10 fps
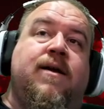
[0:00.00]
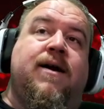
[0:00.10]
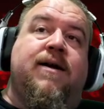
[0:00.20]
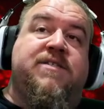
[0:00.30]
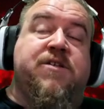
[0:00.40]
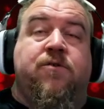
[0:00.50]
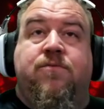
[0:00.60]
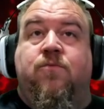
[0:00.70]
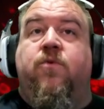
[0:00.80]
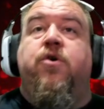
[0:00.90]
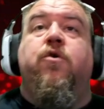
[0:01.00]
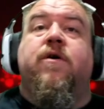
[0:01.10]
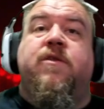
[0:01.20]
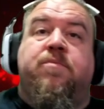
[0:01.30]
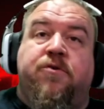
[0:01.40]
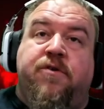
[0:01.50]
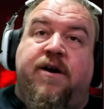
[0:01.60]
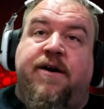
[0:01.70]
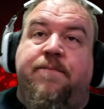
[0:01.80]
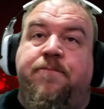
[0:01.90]
Uh, so, who are the
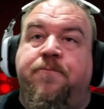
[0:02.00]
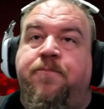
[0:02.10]
Brujah?